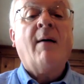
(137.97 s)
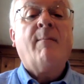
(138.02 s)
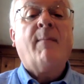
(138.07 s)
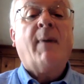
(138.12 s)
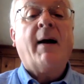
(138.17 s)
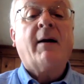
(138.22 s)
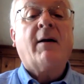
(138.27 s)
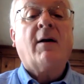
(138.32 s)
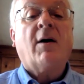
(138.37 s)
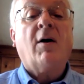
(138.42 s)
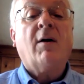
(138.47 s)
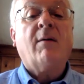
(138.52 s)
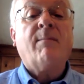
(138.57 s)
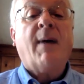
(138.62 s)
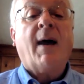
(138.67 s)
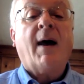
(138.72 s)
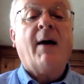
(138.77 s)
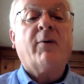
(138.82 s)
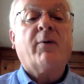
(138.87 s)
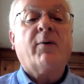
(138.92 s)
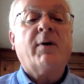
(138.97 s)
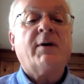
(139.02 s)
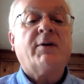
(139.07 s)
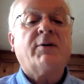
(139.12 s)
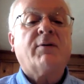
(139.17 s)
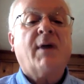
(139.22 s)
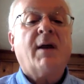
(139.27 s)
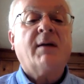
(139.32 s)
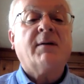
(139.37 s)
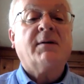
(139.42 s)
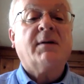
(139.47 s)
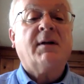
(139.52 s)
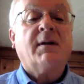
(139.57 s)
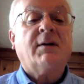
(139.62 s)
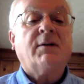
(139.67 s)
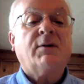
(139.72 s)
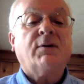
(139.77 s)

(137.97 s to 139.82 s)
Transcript: by calling Battle Creek Transit at